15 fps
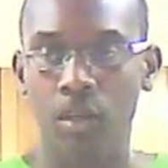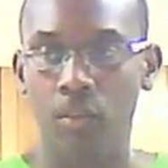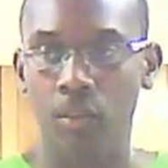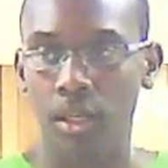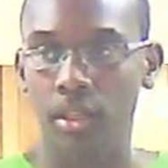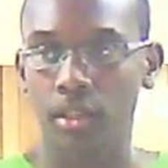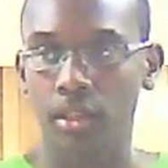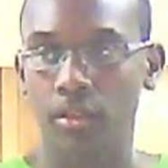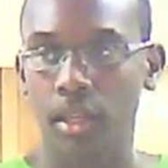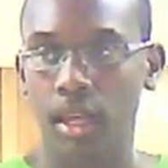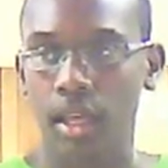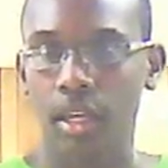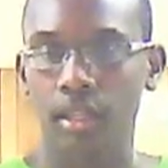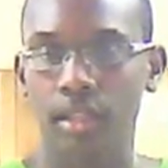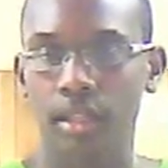The way you can do
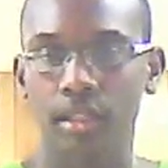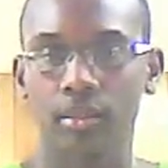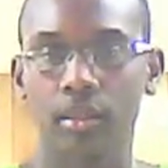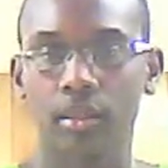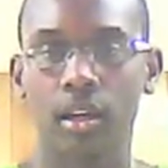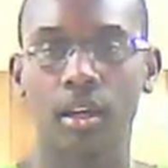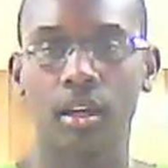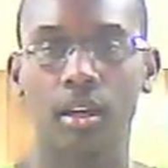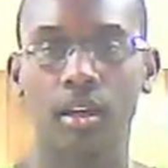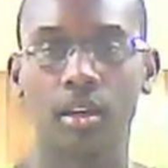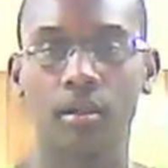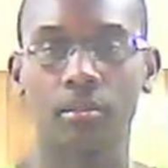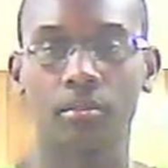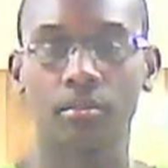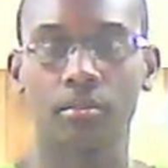that,
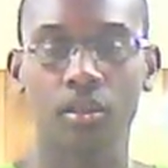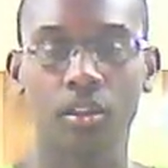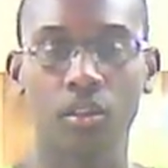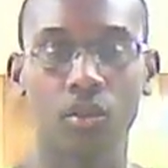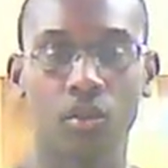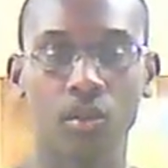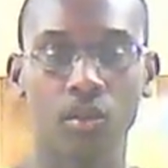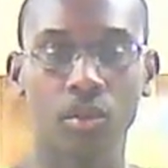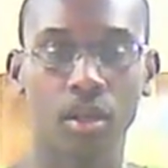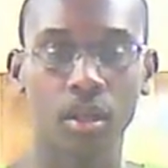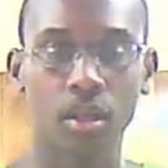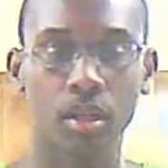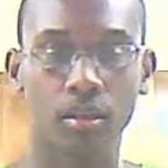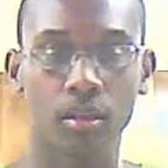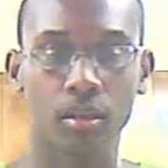you
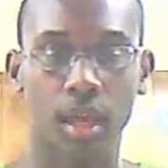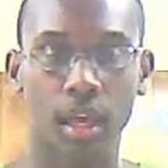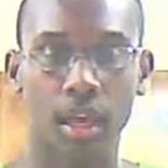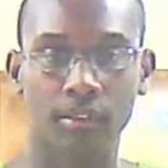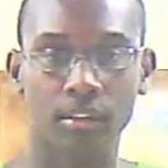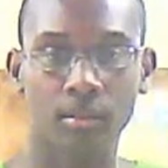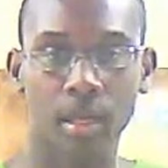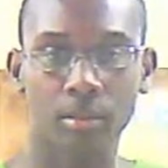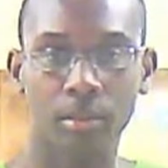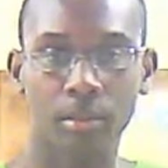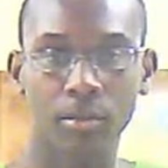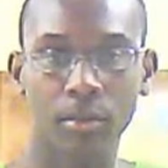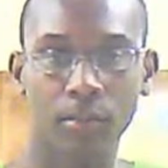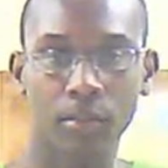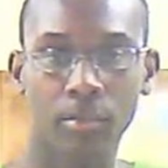have to be able to
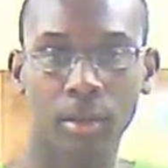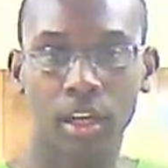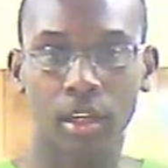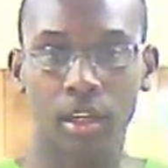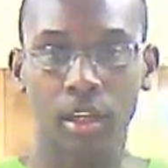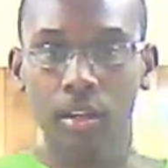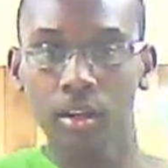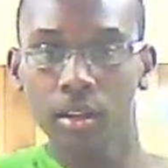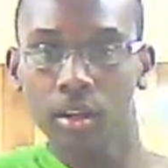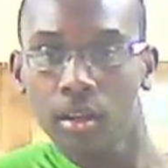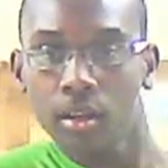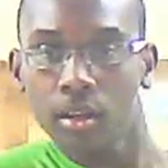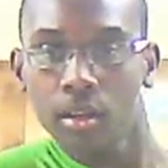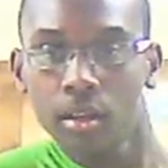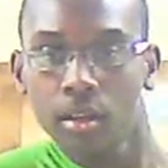move your body
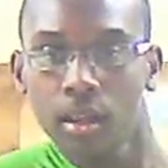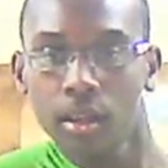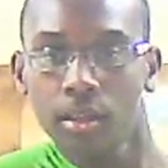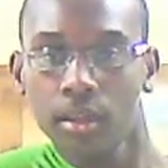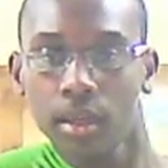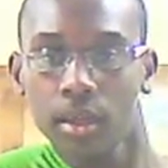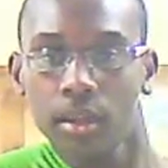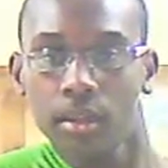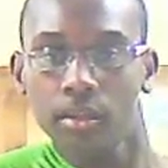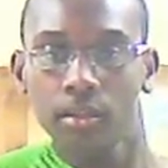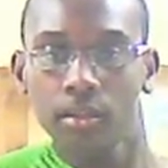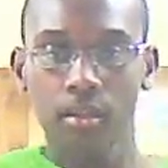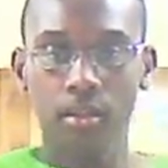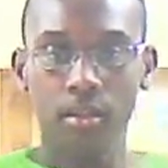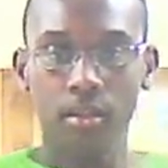like that
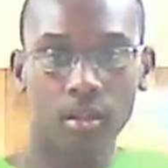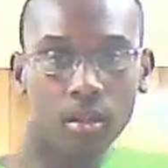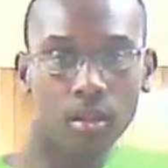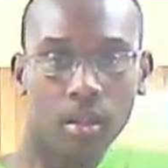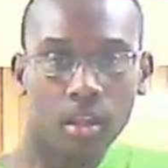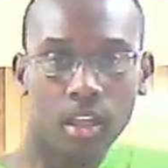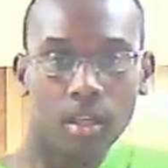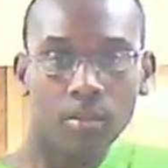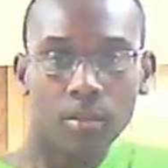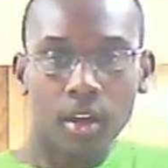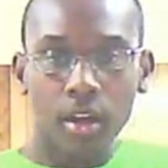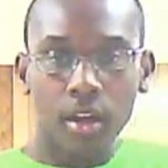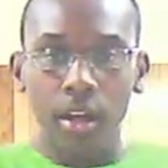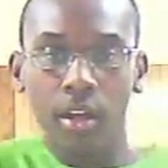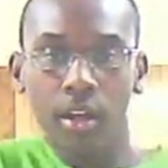and keep
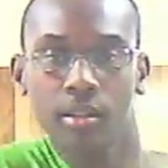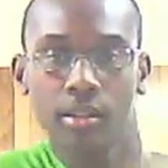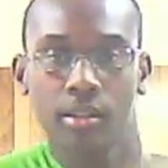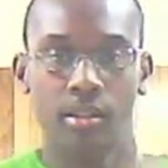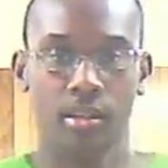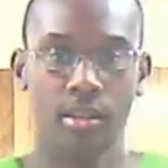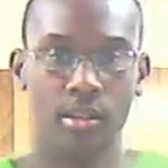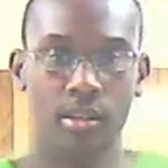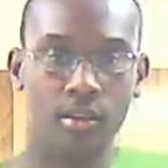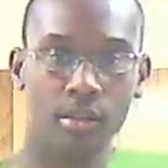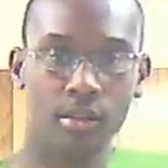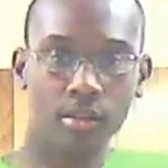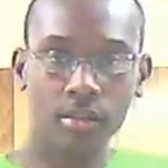your head still.